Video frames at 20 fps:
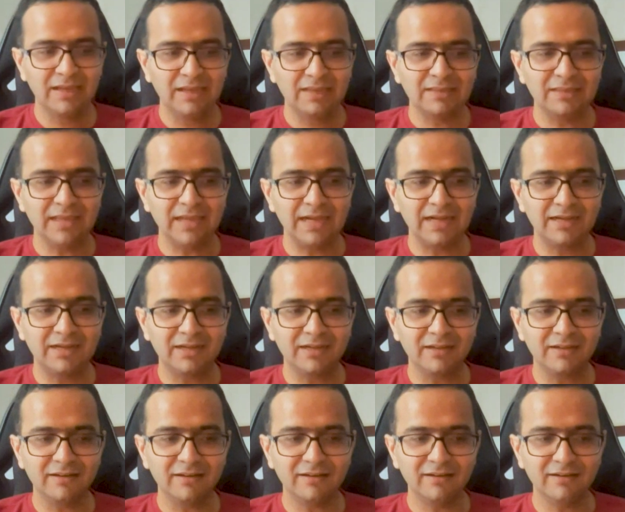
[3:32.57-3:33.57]

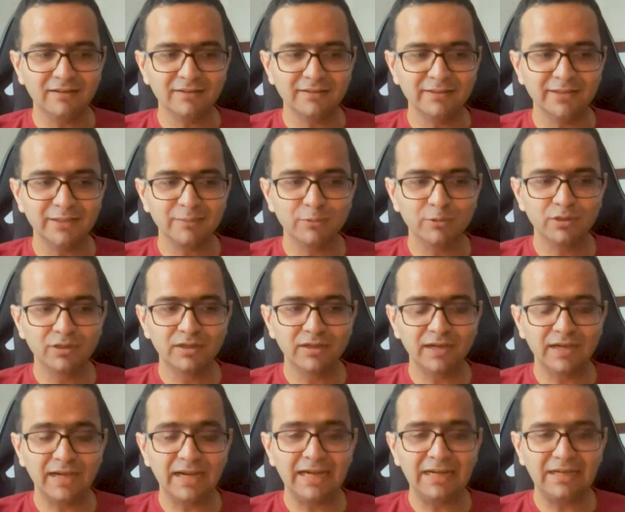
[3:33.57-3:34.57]
that there were
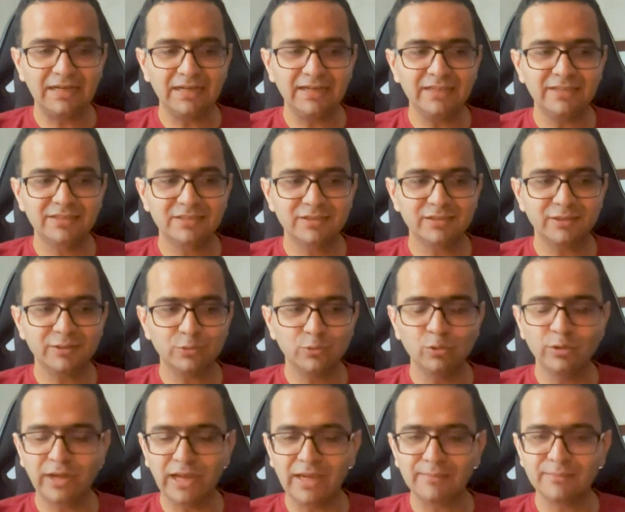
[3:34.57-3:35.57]
at least
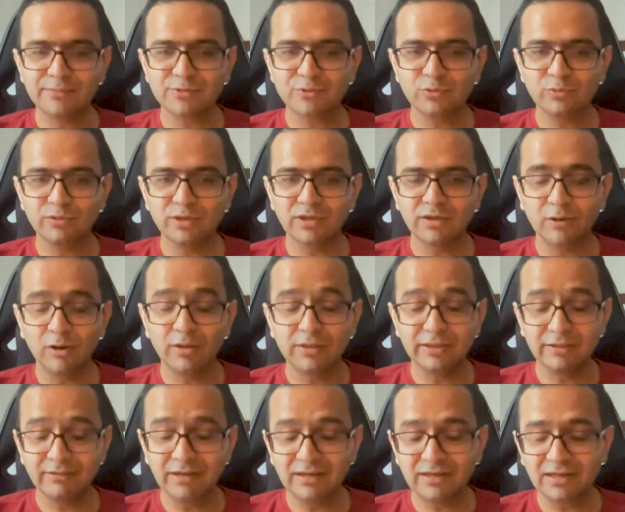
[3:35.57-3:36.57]
two camps
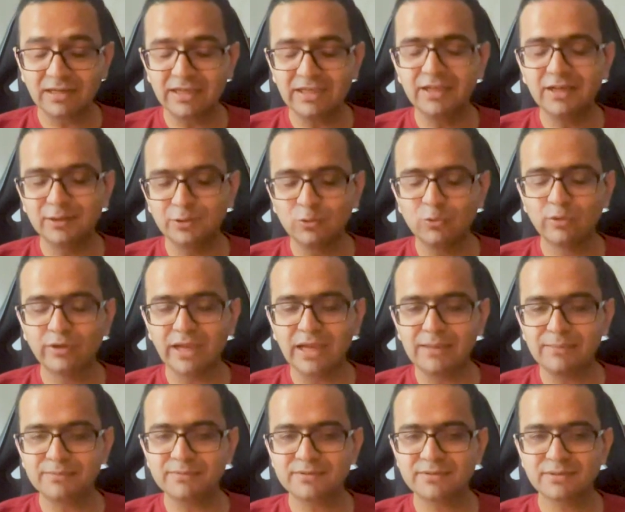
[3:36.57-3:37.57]
there were clear two
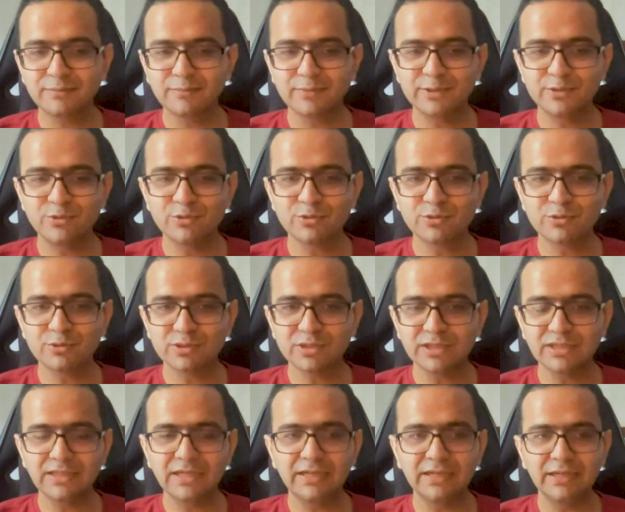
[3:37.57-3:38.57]
camps which used to say
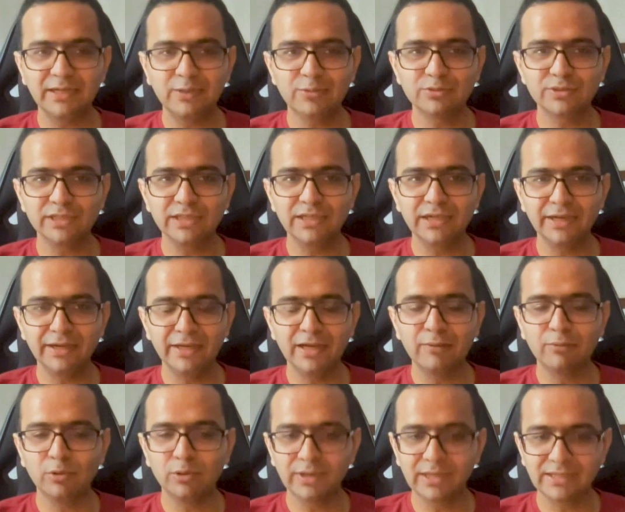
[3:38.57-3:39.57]
that D2C in India
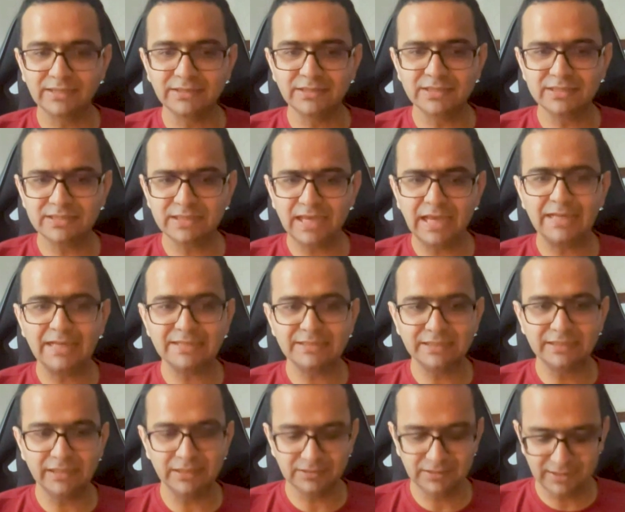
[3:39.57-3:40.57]
won't exist as
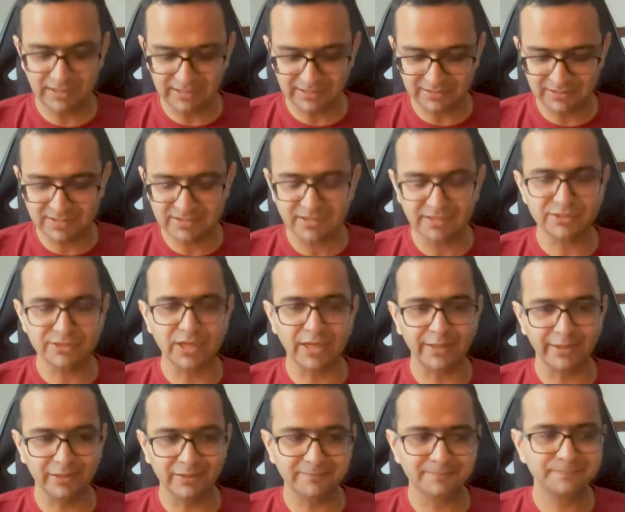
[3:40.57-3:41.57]
it doesn't exist in
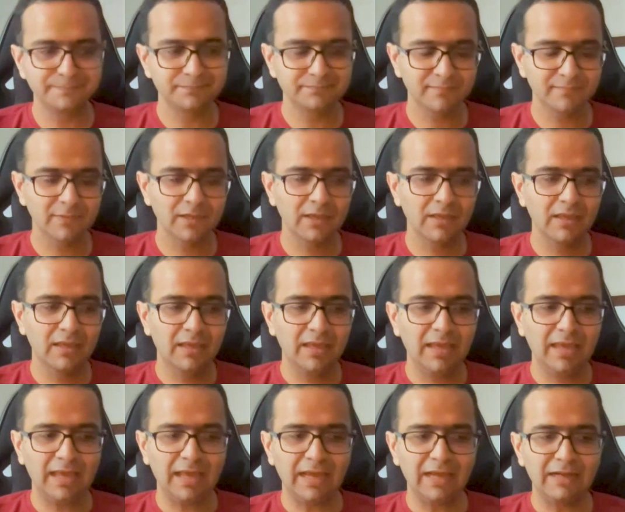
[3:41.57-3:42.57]
China.
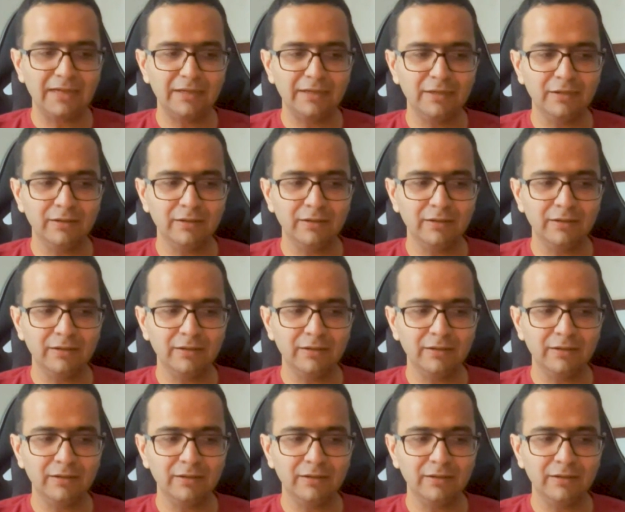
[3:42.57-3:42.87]
And,